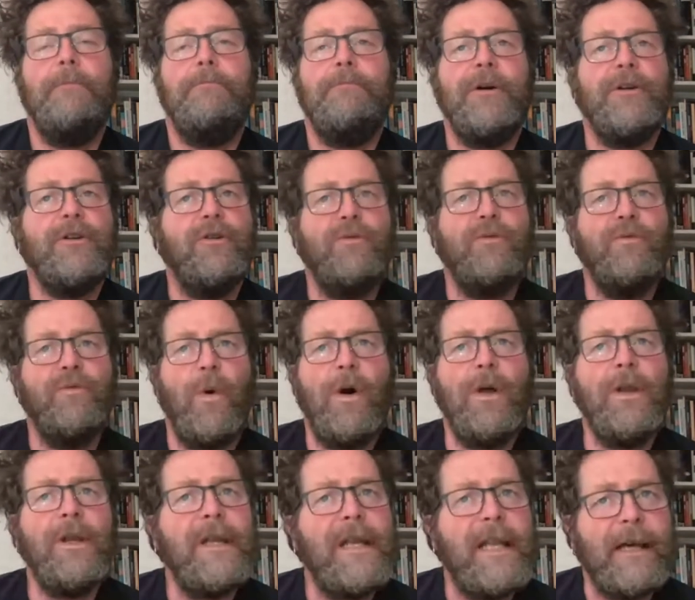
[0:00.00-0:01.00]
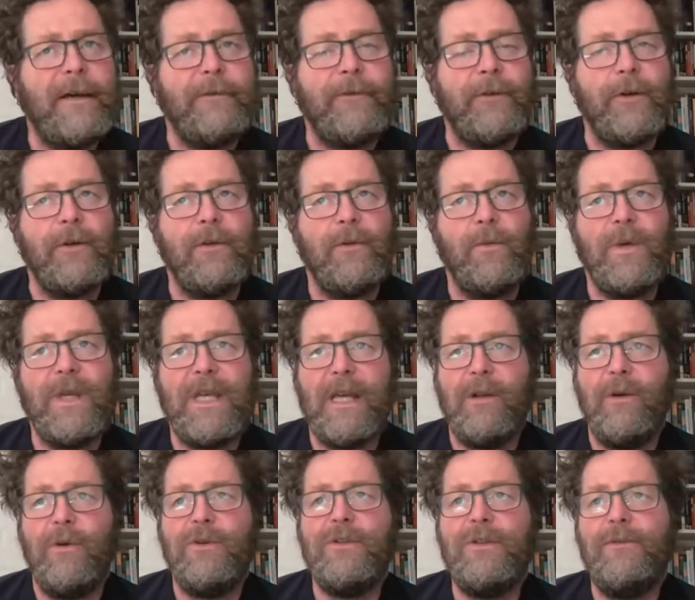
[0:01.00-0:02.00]
But on one level, we
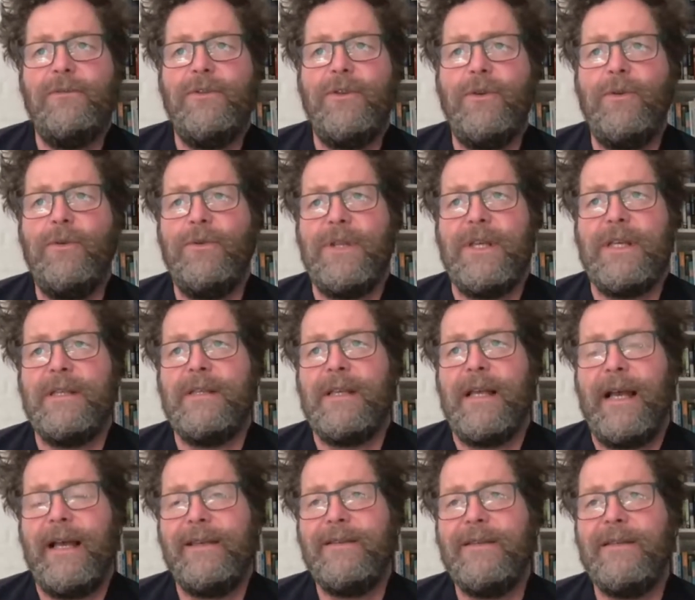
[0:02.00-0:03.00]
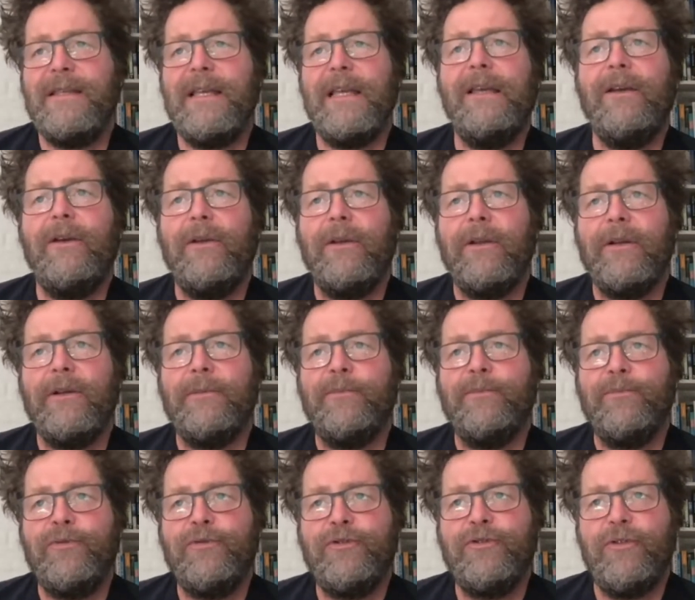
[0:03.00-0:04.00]
can also view this as
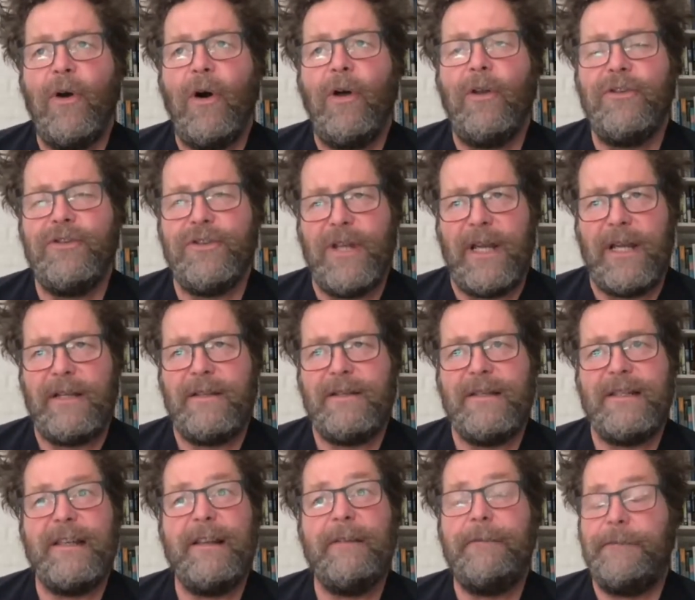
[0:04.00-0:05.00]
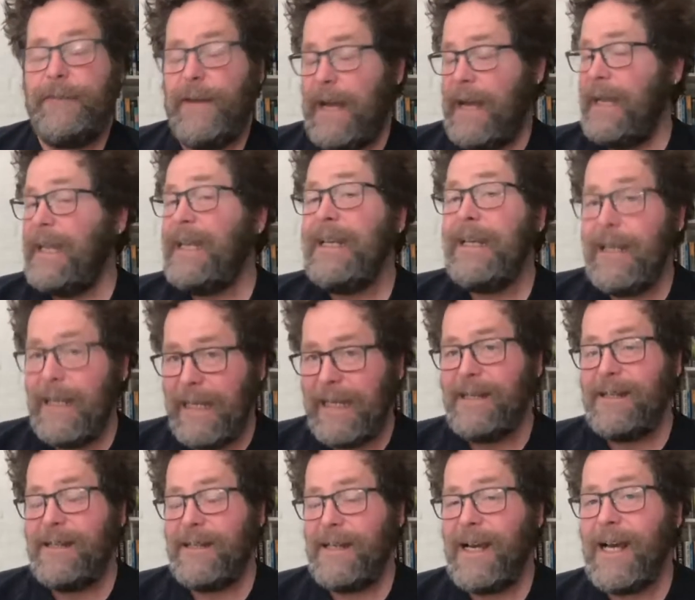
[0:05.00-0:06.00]
singular projects defined
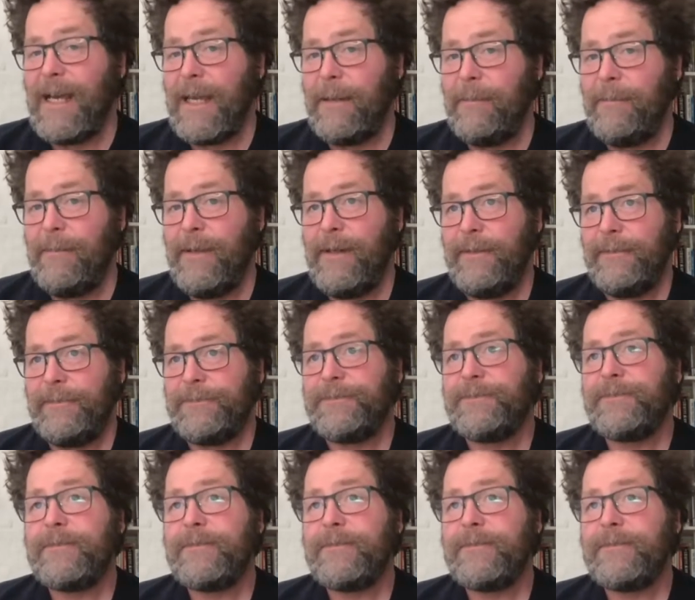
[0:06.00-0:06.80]
in time